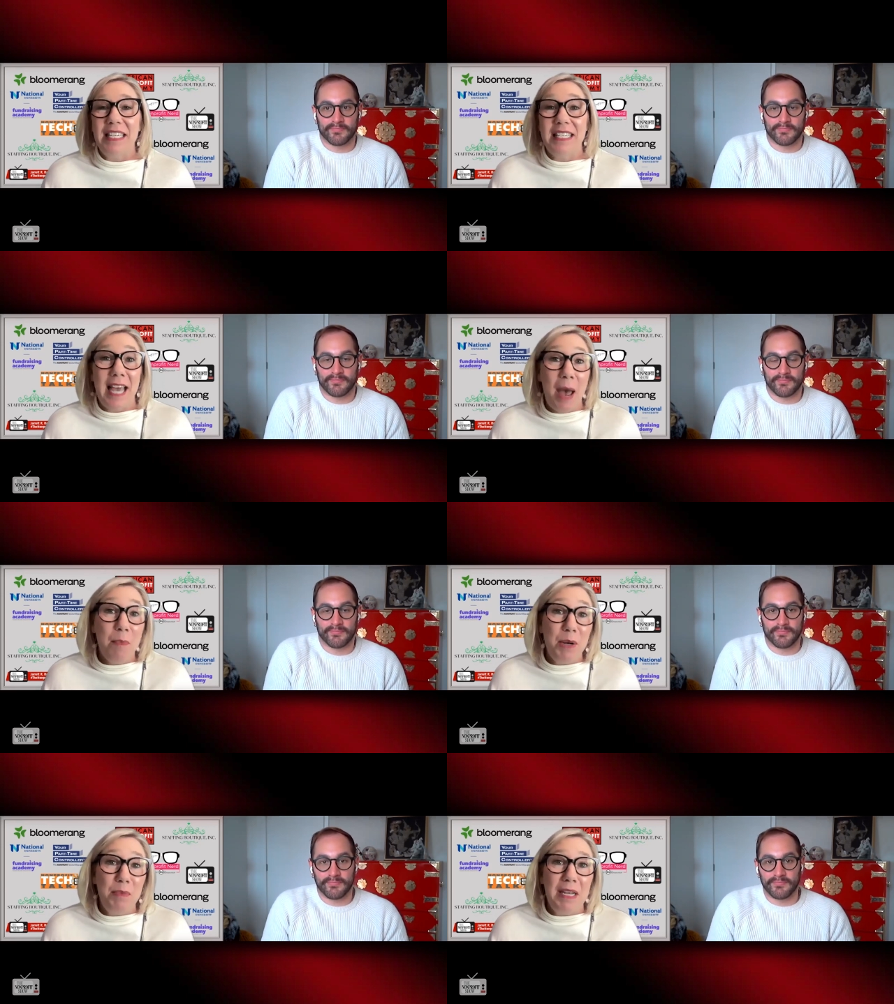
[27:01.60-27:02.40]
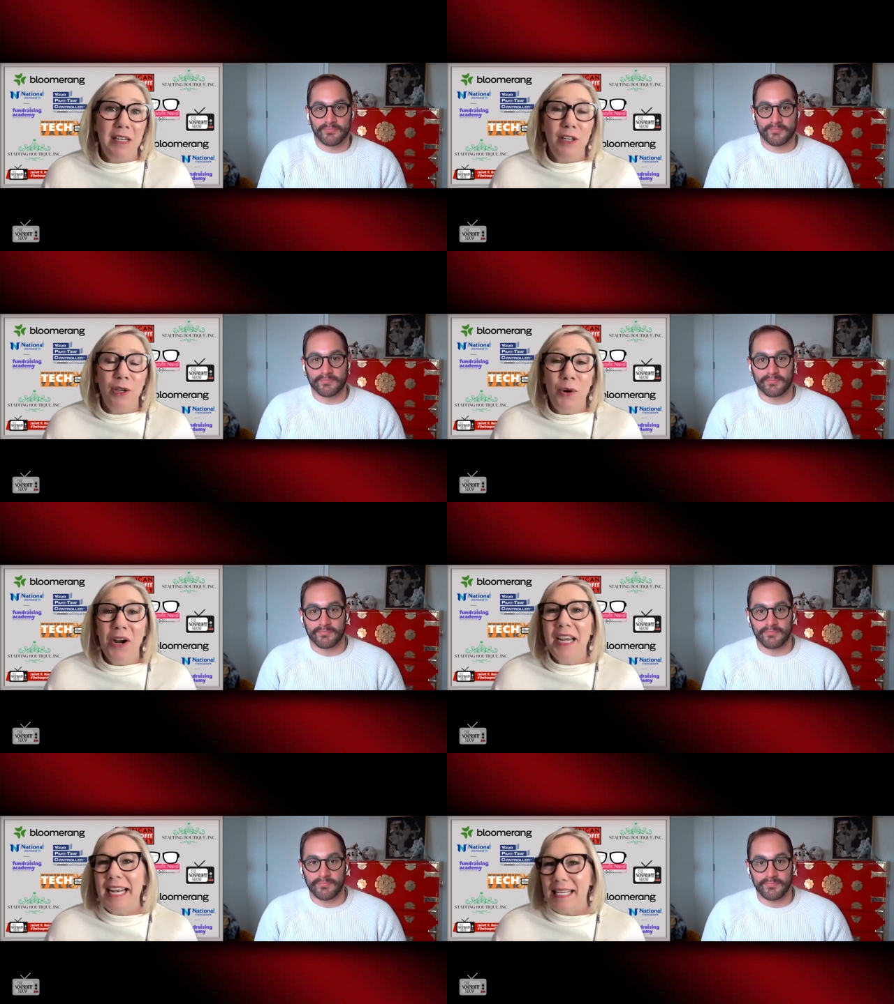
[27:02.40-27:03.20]
Speaker 1: this. They happen to be in New
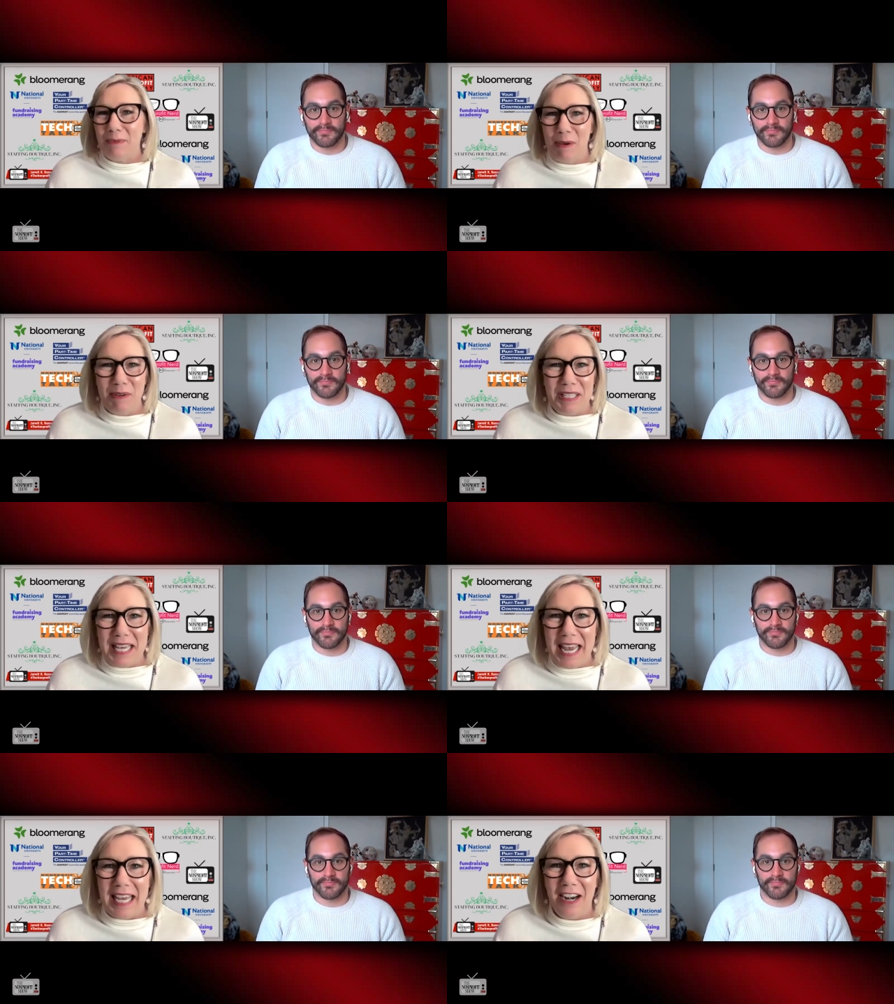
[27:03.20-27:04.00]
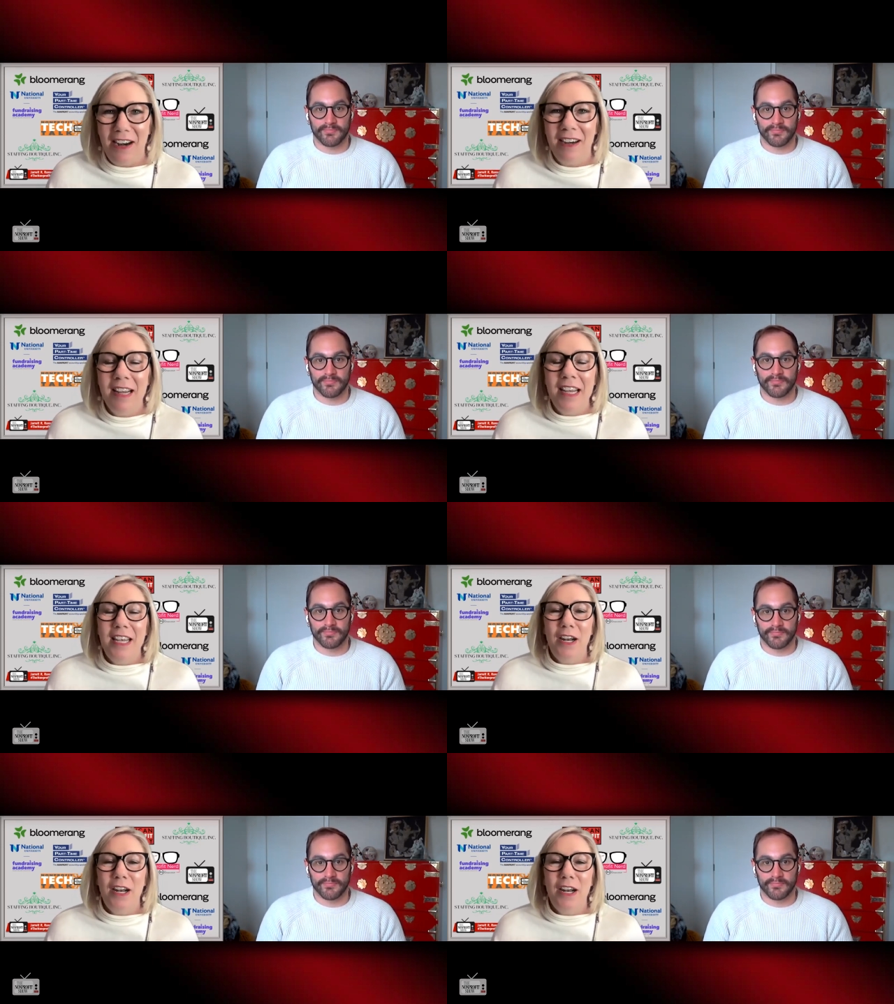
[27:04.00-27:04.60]
York. And as we were saying in our,